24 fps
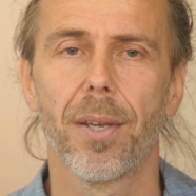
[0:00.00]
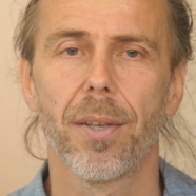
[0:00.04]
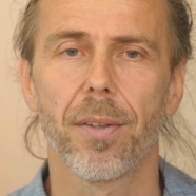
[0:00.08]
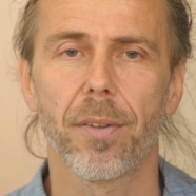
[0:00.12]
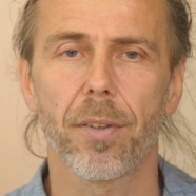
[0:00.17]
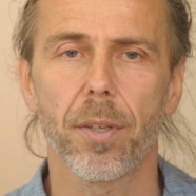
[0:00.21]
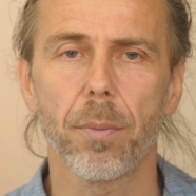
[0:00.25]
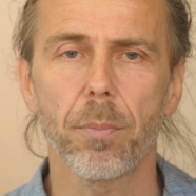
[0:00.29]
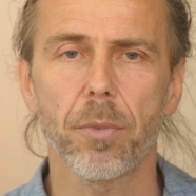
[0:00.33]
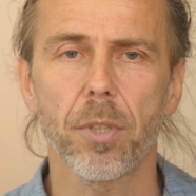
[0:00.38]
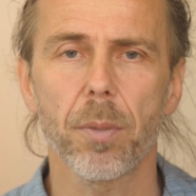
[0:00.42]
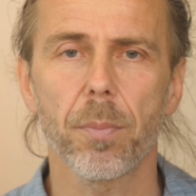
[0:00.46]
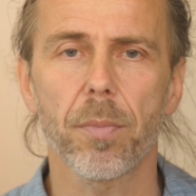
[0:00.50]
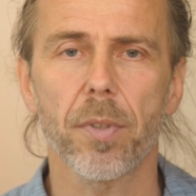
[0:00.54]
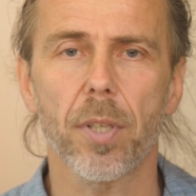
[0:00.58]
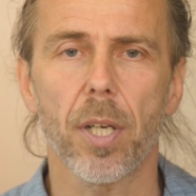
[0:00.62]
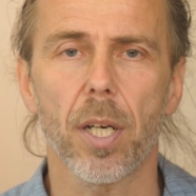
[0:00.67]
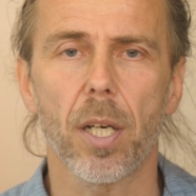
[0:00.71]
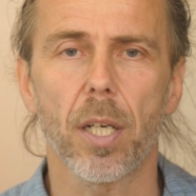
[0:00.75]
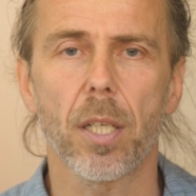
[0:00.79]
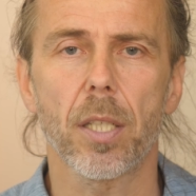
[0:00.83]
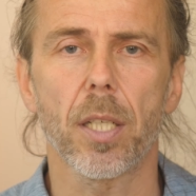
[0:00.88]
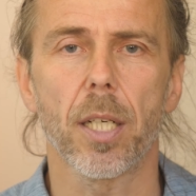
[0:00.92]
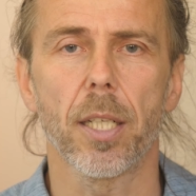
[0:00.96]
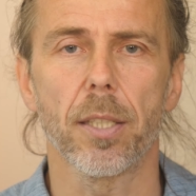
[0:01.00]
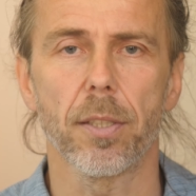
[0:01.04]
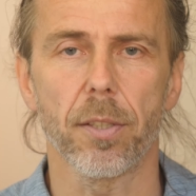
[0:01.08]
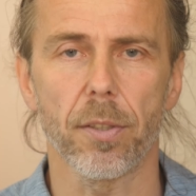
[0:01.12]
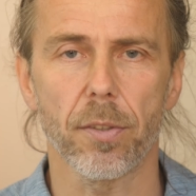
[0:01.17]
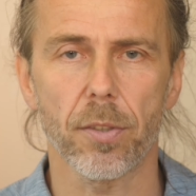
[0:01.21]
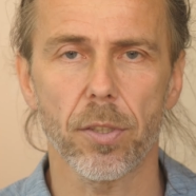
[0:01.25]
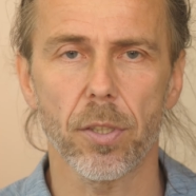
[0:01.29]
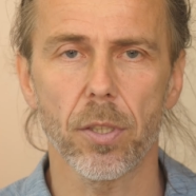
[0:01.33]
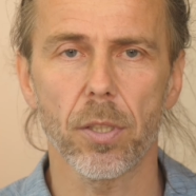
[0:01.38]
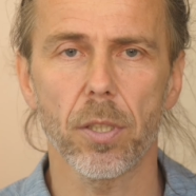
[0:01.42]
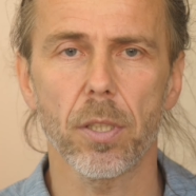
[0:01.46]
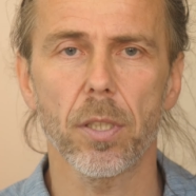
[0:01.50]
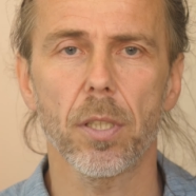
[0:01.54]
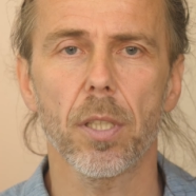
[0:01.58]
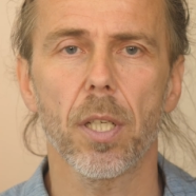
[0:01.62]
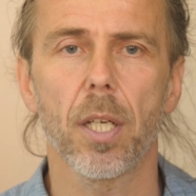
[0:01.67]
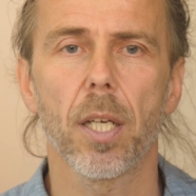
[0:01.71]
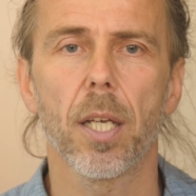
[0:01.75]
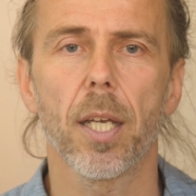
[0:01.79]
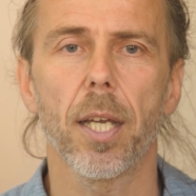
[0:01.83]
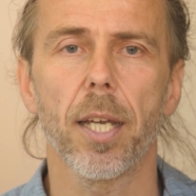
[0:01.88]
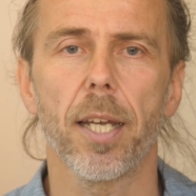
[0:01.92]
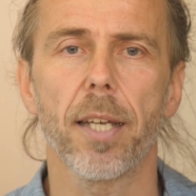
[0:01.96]
Symptoms are understood
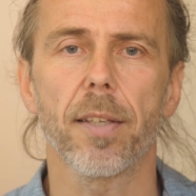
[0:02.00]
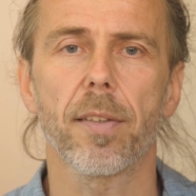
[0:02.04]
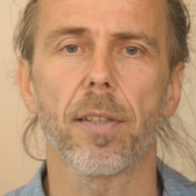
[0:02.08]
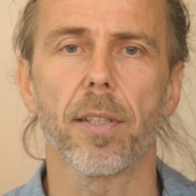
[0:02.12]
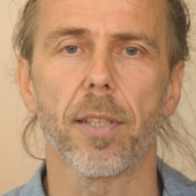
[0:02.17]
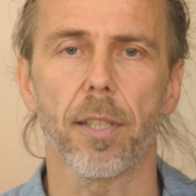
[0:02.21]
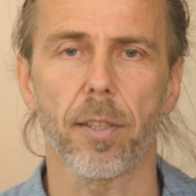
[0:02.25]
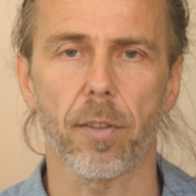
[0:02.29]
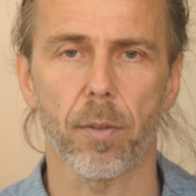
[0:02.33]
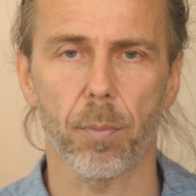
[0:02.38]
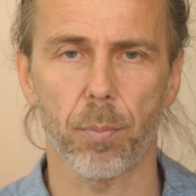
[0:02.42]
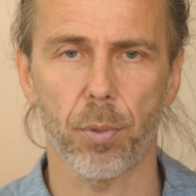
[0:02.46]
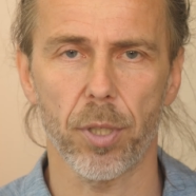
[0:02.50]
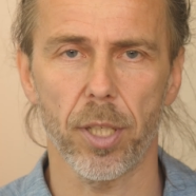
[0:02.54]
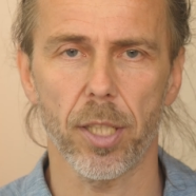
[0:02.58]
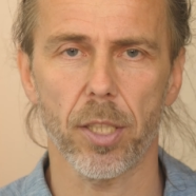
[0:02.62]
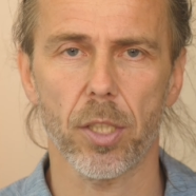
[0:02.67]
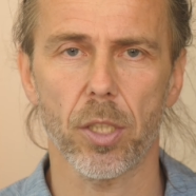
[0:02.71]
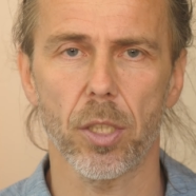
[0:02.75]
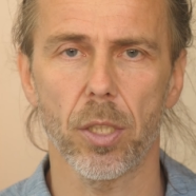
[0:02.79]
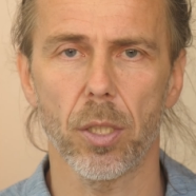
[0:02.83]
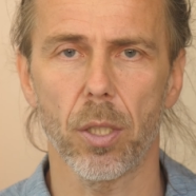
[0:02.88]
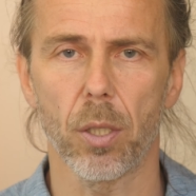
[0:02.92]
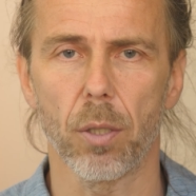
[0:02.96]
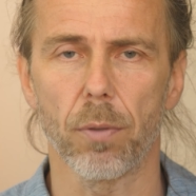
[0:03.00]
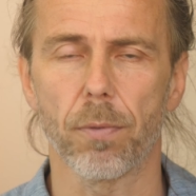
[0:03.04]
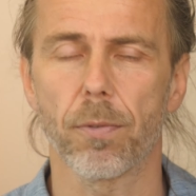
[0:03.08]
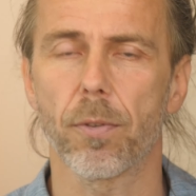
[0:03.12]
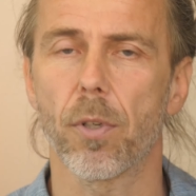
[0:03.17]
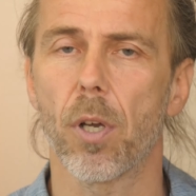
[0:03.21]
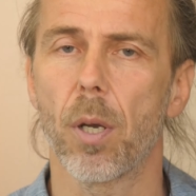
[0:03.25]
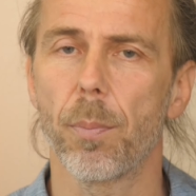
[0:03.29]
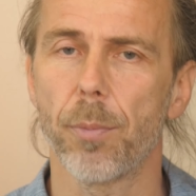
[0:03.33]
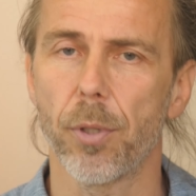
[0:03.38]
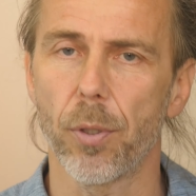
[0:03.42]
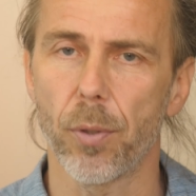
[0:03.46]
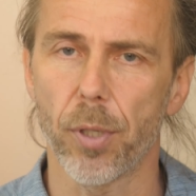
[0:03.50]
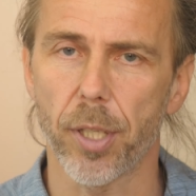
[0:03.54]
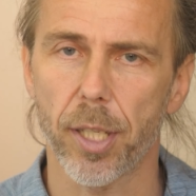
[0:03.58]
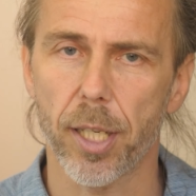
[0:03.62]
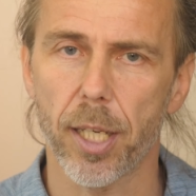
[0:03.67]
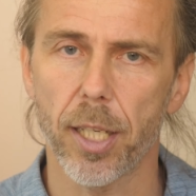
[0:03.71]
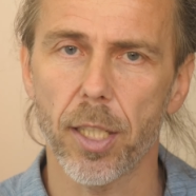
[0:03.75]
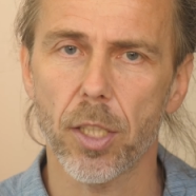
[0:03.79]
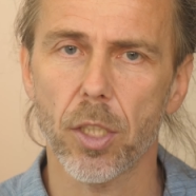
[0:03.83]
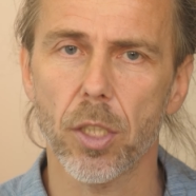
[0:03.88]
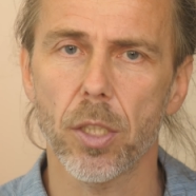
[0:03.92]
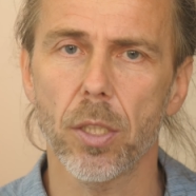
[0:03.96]
as an expression of
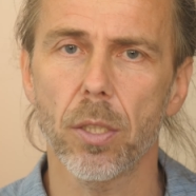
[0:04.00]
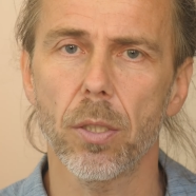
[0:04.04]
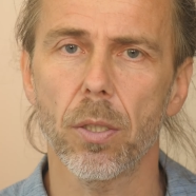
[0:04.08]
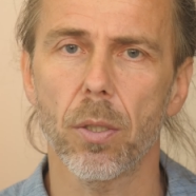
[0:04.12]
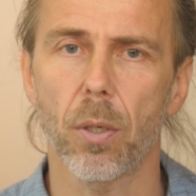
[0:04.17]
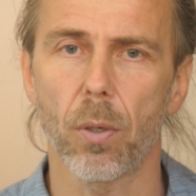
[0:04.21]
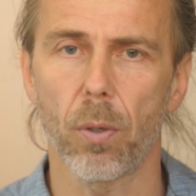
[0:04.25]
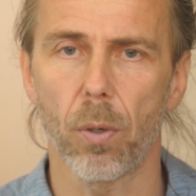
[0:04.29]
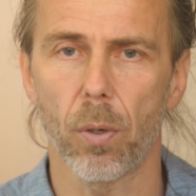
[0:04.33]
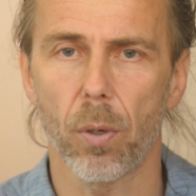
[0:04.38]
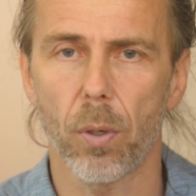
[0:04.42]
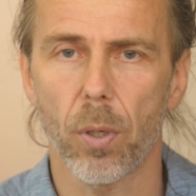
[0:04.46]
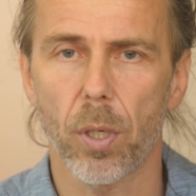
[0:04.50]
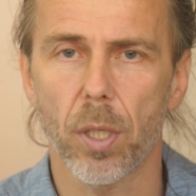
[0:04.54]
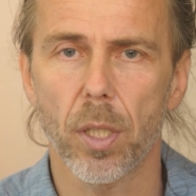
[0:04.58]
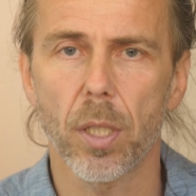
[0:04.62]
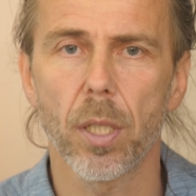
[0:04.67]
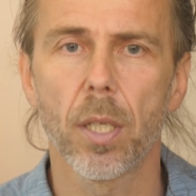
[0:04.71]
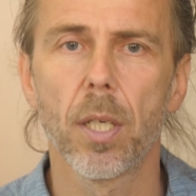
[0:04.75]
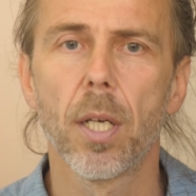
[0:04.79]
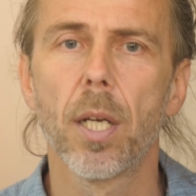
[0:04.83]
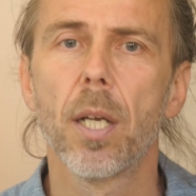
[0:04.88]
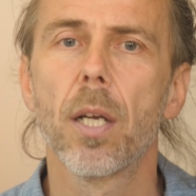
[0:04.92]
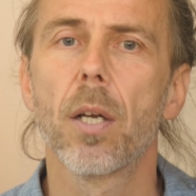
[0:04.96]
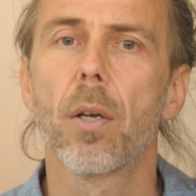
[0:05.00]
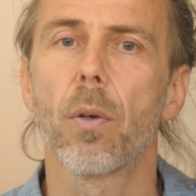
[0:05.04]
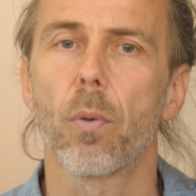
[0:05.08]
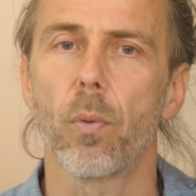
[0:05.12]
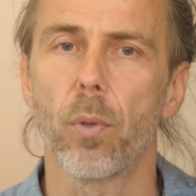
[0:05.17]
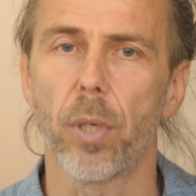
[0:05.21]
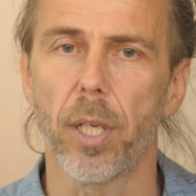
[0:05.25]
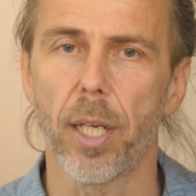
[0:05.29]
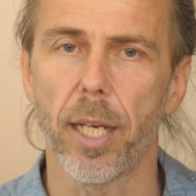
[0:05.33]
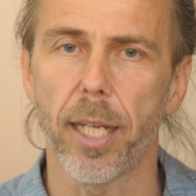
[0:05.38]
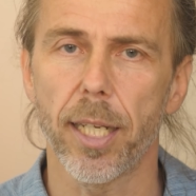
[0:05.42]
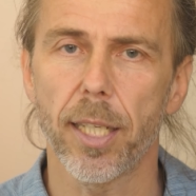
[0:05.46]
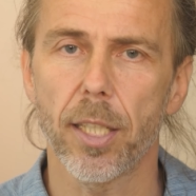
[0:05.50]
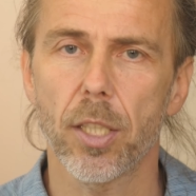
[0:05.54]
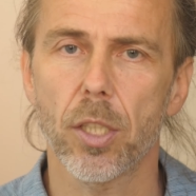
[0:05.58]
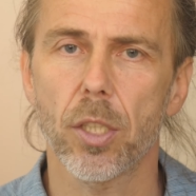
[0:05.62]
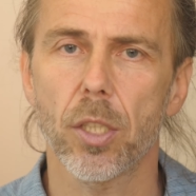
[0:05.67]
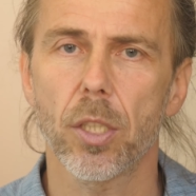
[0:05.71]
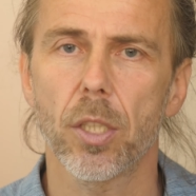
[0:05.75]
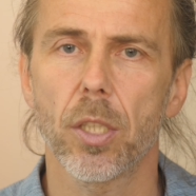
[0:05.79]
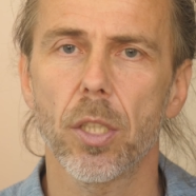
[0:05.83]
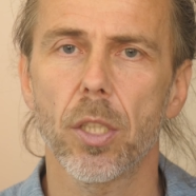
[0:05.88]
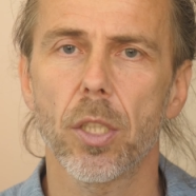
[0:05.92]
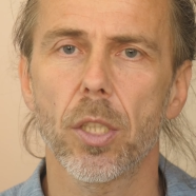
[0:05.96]
communication or
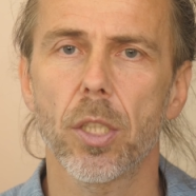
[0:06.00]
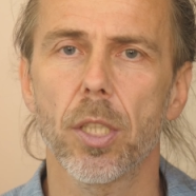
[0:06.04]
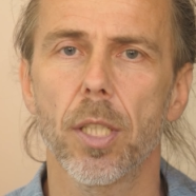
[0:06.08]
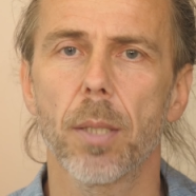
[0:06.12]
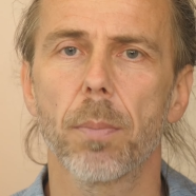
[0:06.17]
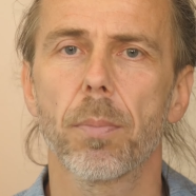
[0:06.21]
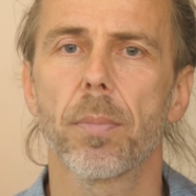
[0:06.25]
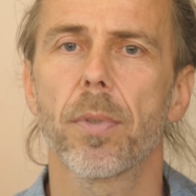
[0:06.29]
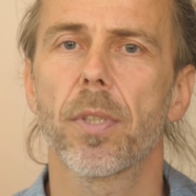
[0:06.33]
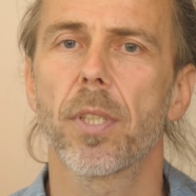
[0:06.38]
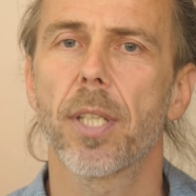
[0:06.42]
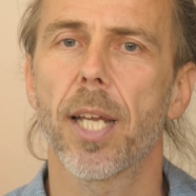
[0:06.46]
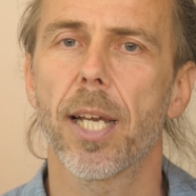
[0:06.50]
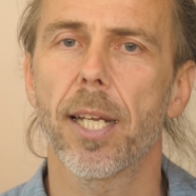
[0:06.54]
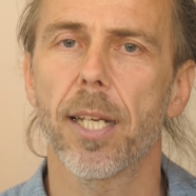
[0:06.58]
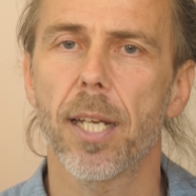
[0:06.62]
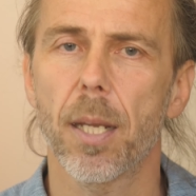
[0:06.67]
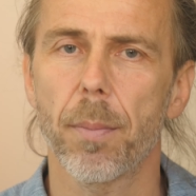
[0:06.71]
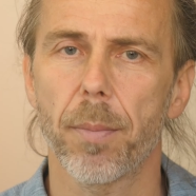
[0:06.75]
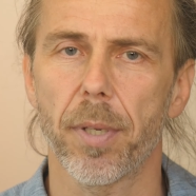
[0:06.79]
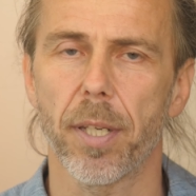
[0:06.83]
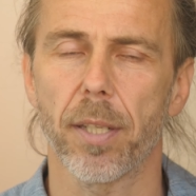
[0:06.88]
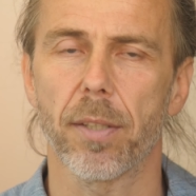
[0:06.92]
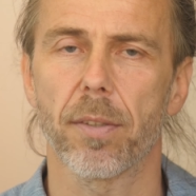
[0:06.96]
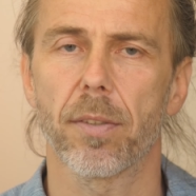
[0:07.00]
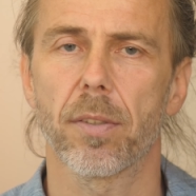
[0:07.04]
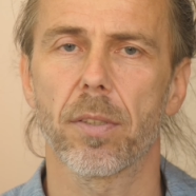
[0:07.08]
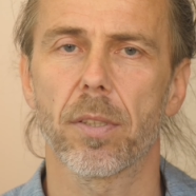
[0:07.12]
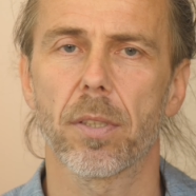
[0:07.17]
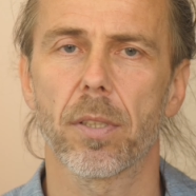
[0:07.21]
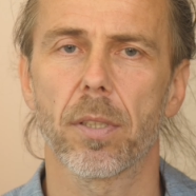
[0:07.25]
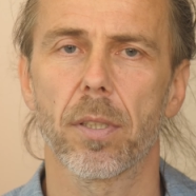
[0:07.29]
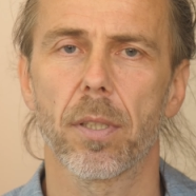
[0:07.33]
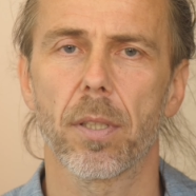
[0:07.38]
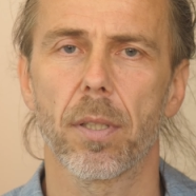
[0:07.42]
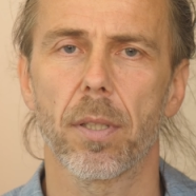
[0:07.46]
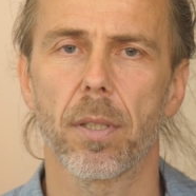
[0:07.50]
relationship dynamics.